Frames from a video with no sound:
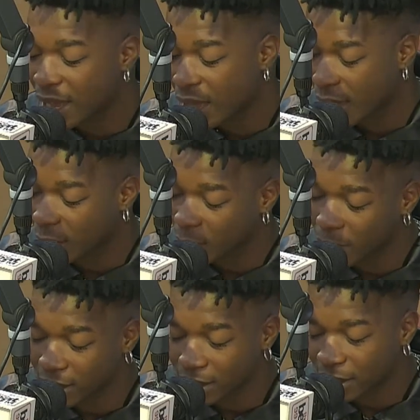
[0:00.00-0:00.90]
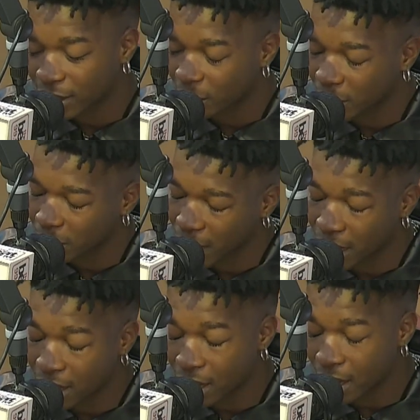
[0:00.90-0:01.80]
when she told me
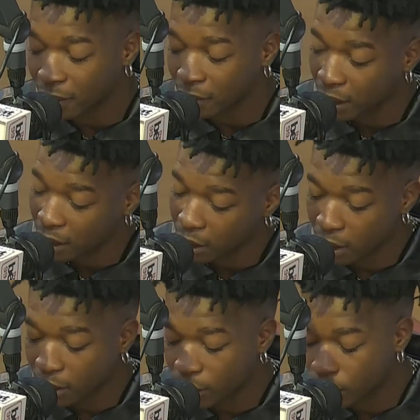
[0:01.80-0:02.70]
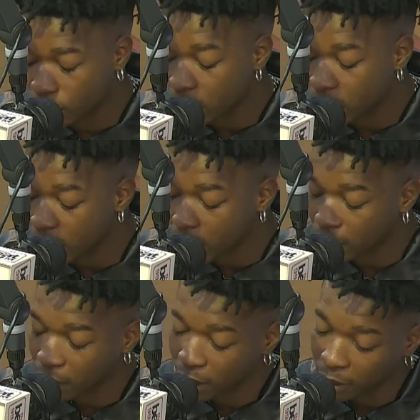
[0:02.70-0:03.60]
my love is your
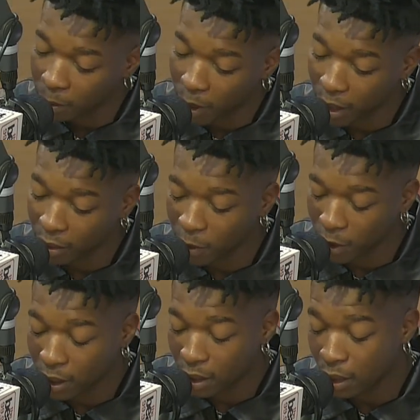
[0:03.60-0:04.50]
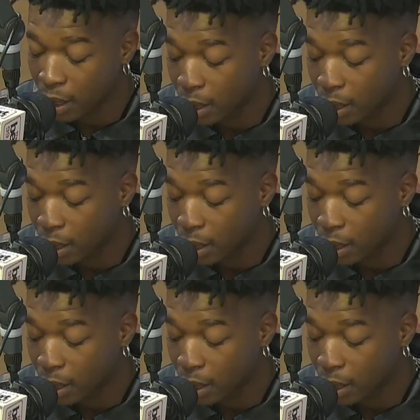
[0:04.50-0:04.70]
love, baby.